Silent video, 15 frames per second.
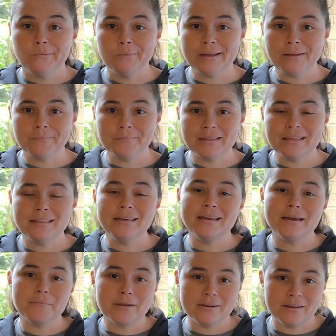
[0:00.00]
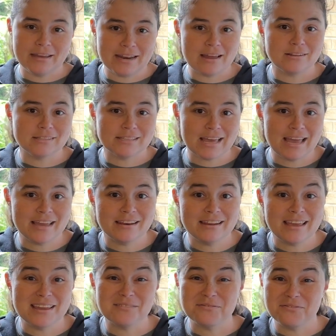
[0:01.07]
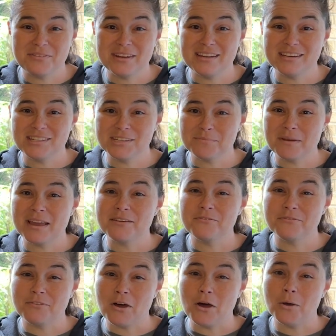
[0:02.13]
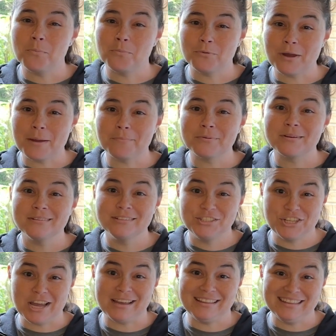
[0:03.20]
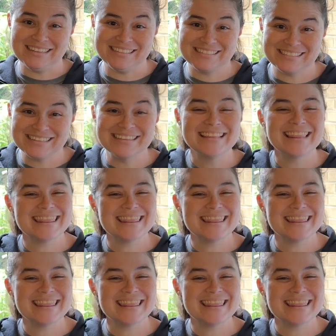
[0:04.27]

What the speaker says: Well, I think I better get outside and finish my fall prep checklist.